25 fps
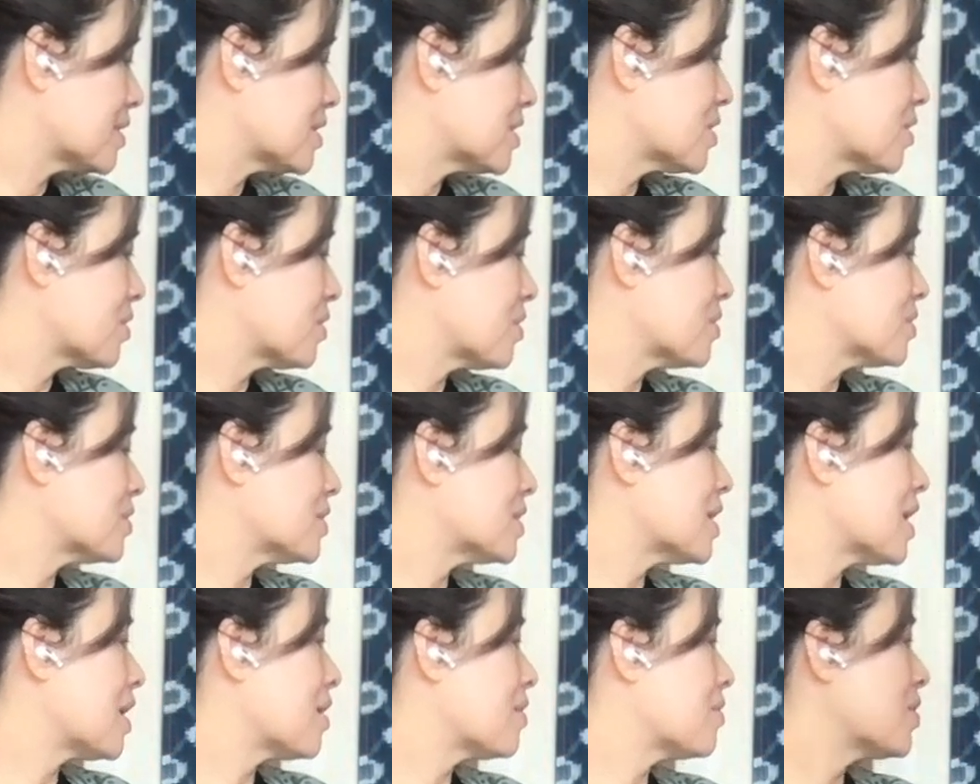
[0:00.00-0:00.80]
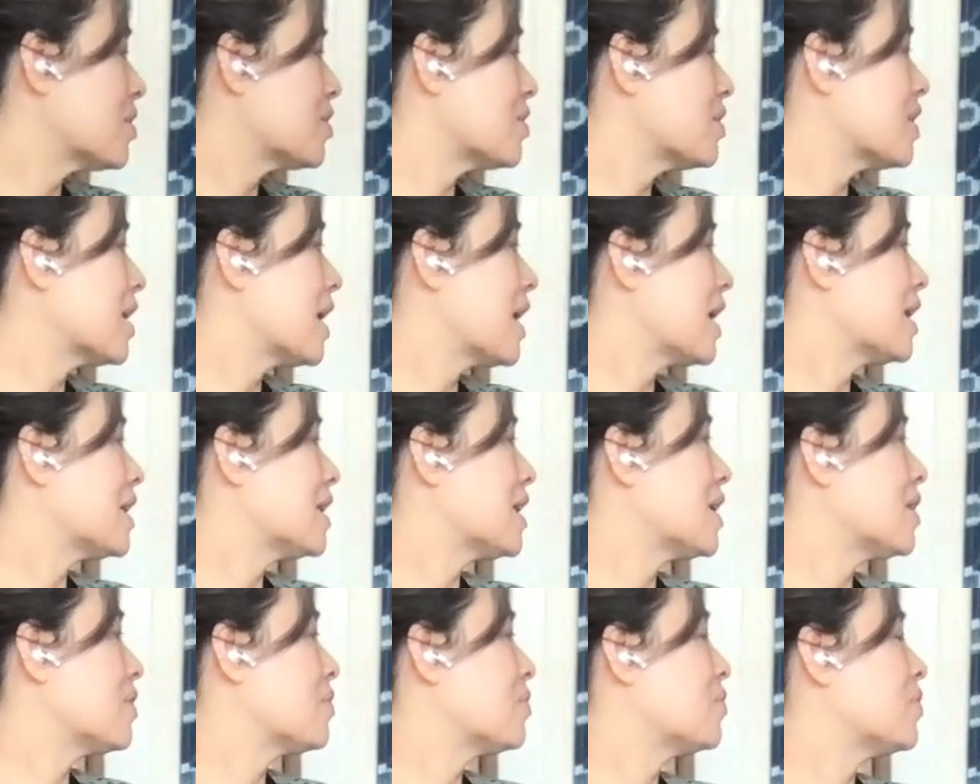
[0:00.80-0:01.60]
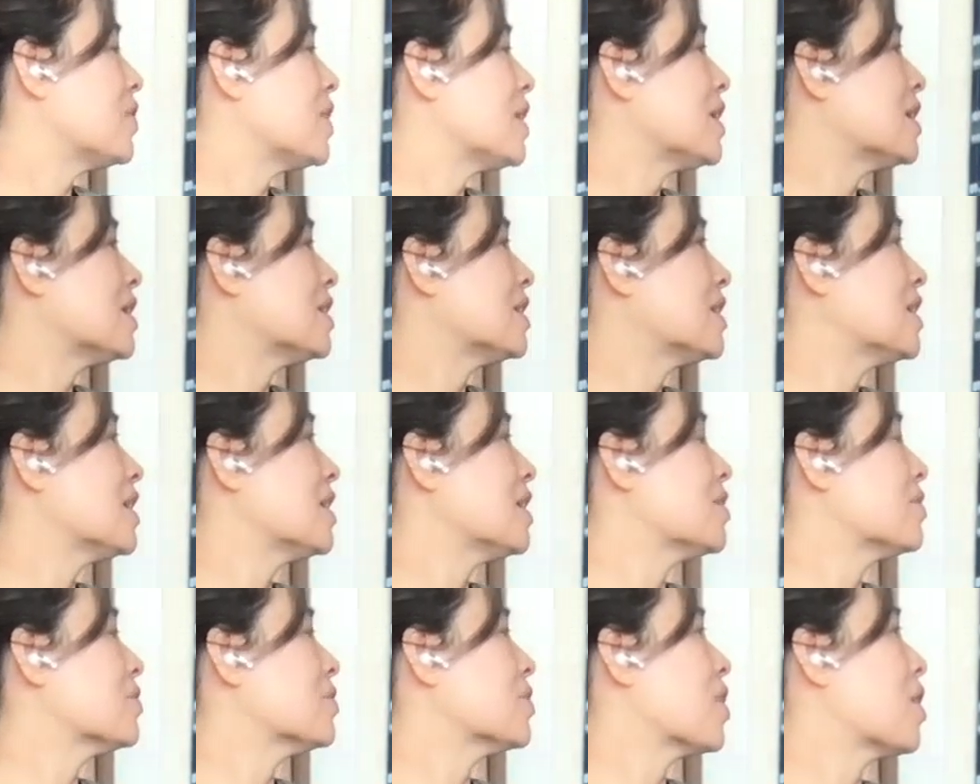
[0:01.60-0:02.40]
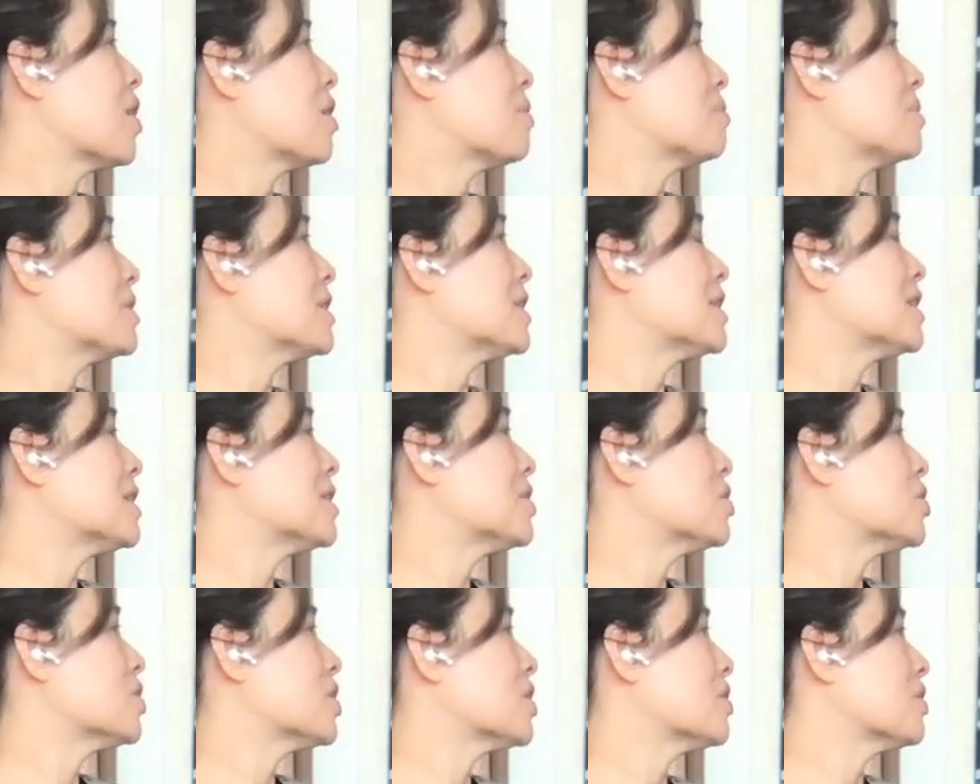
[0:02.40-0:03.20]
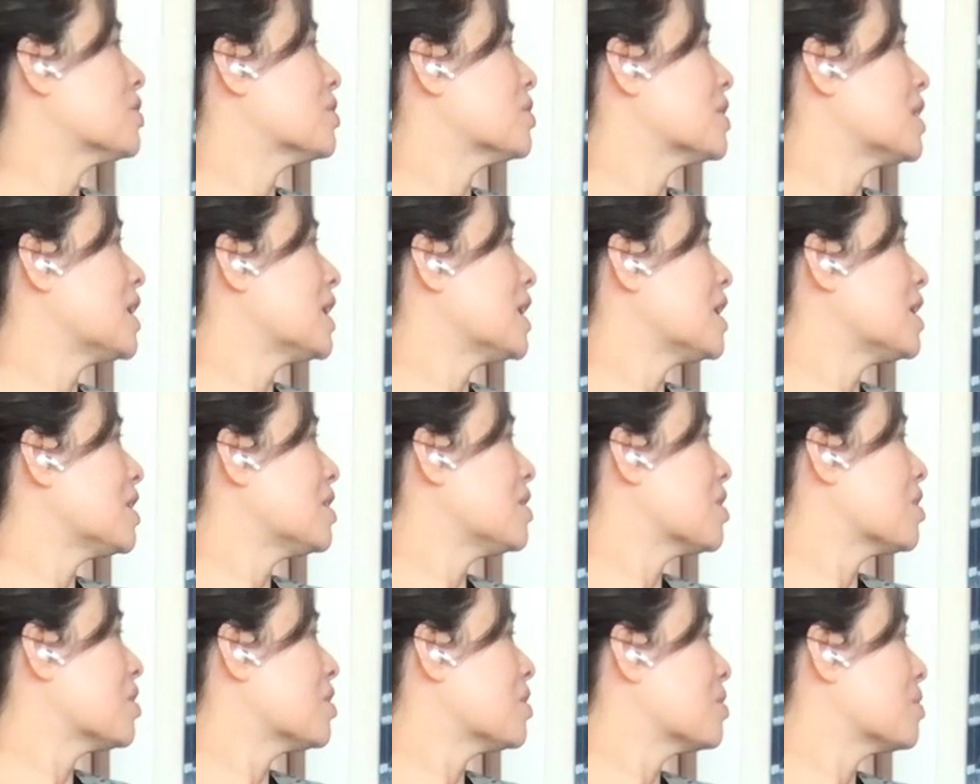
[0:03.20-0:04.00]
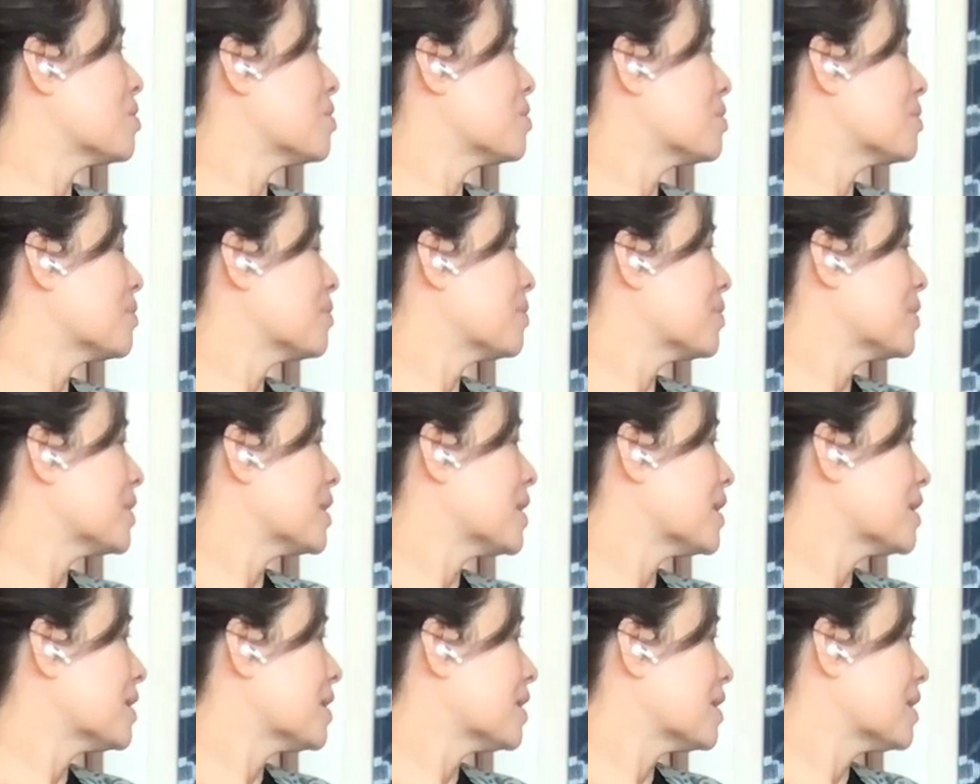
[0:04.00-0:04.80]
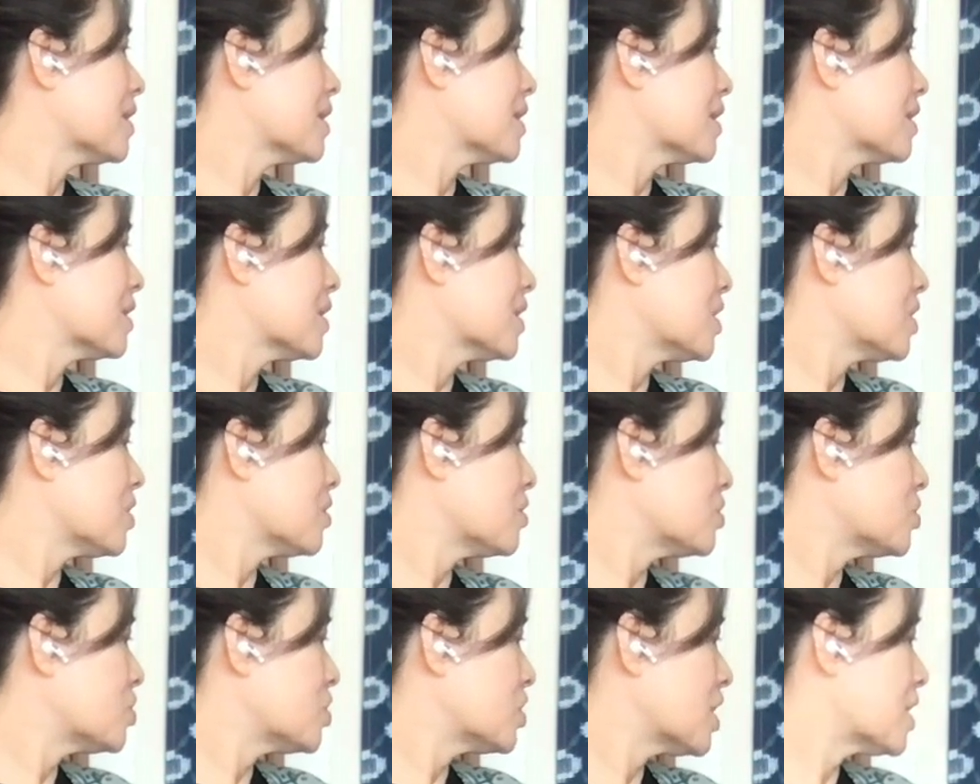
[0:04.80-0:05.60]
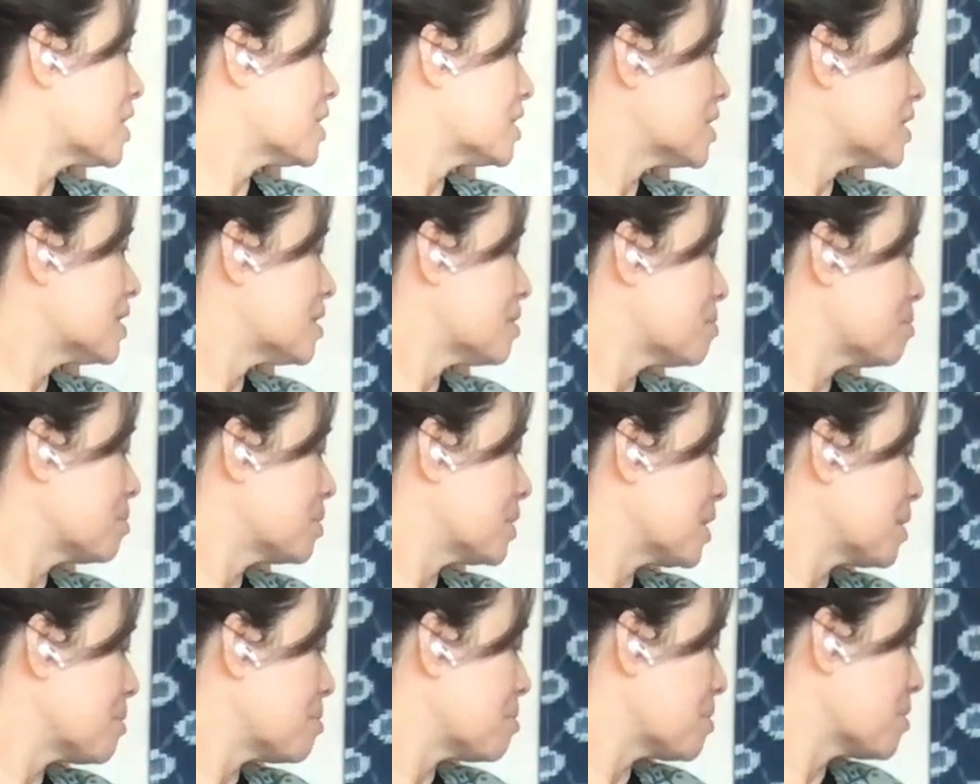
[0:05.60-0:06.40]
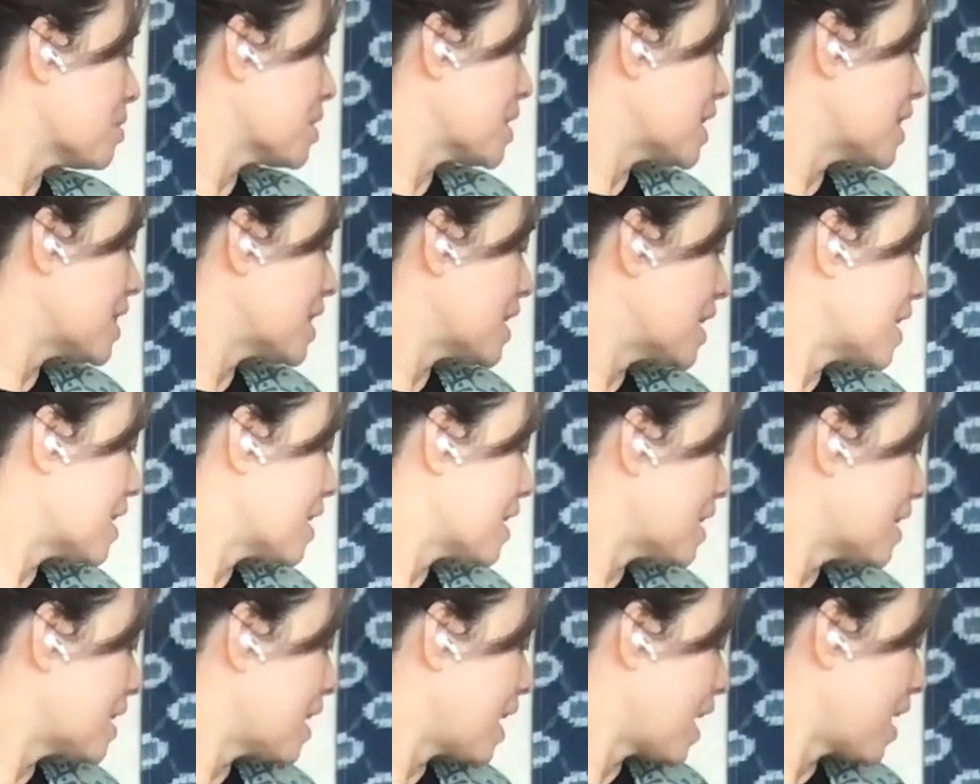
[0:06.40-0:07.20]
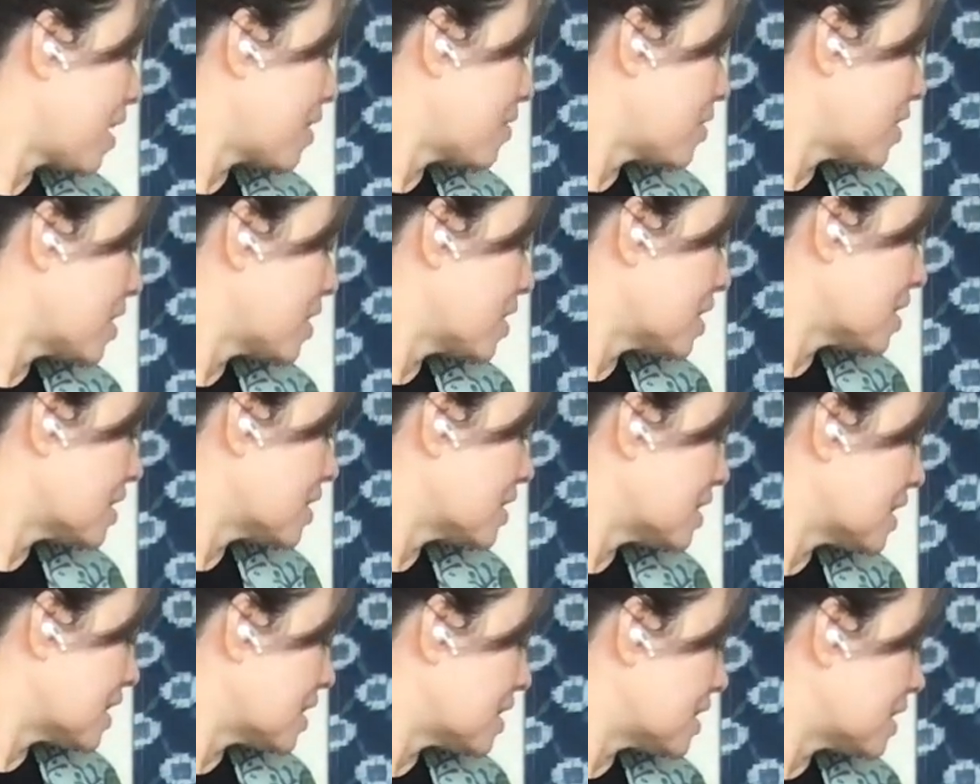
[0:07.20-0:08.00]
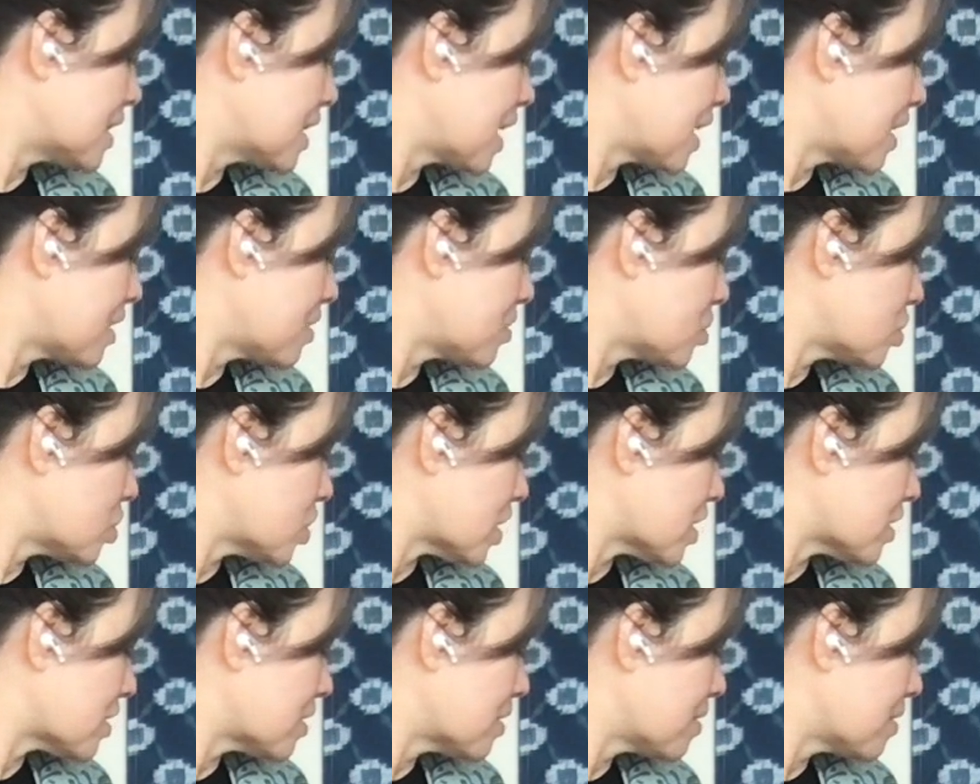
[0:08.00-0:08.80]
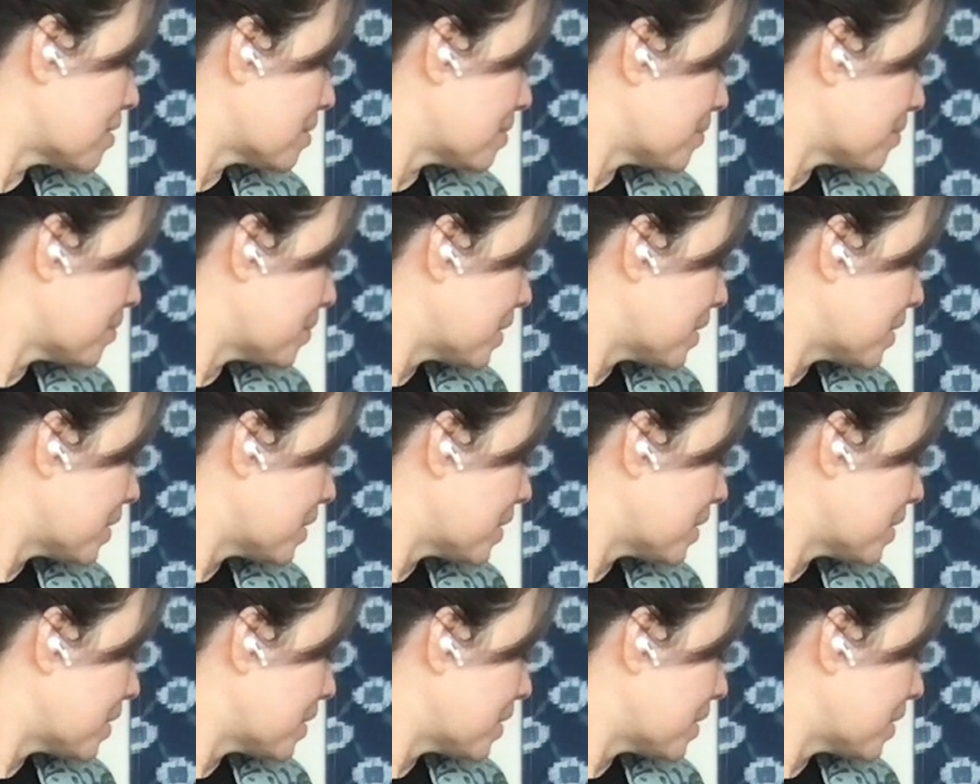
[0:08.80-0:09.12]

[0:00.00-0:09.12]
So there's never any feeling of competition or ego. You're just simply breathing and having this intention